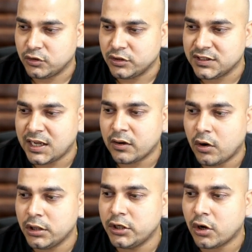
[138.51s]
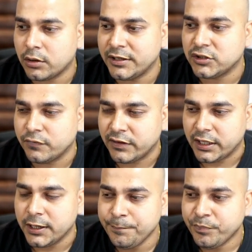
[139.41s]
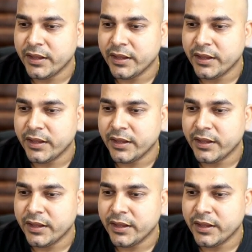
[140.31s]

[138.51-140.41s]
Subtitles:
So these are all the documents over here.